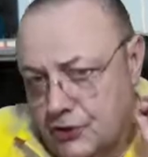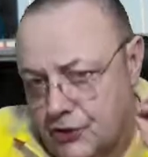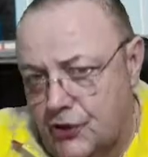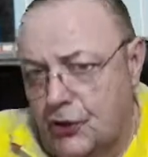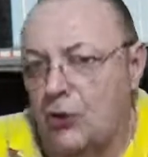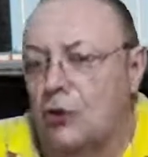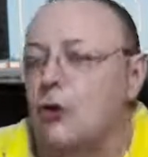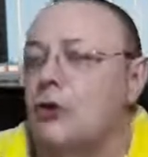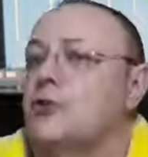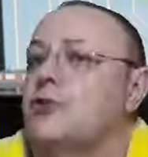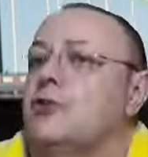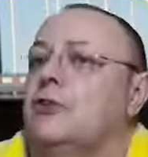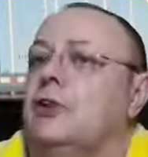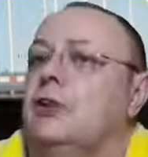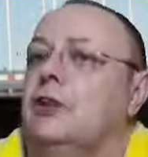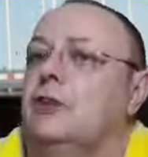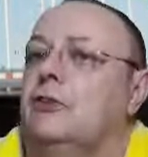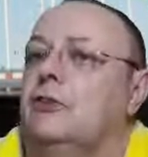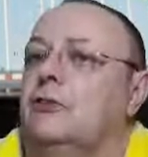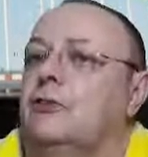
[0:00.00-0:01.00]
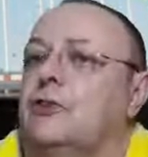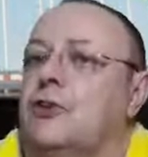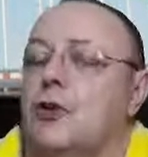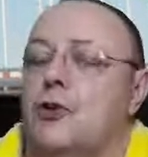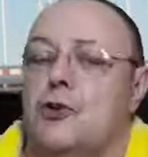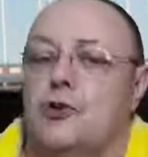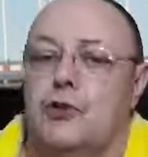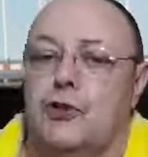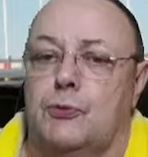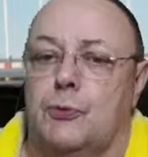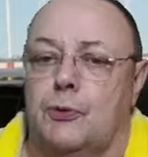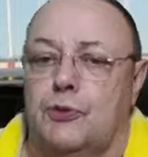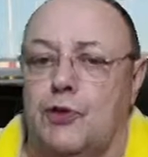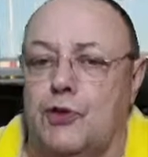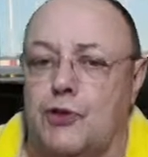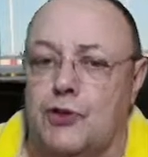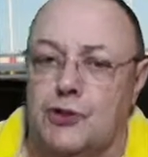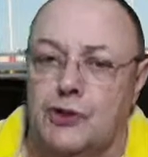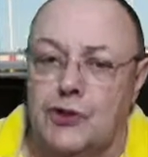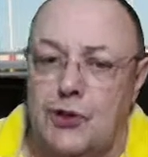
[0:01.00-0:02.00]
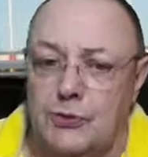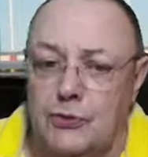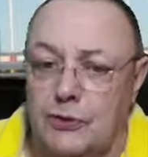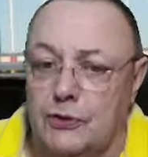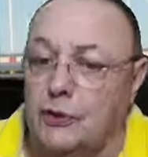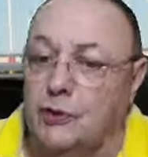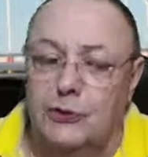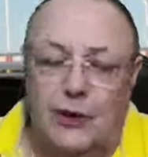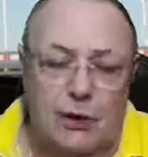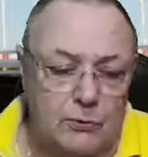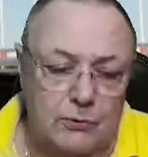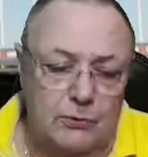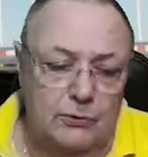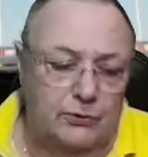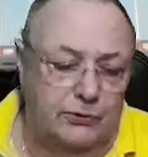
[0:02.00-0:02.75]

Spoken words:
charge this position so that you don't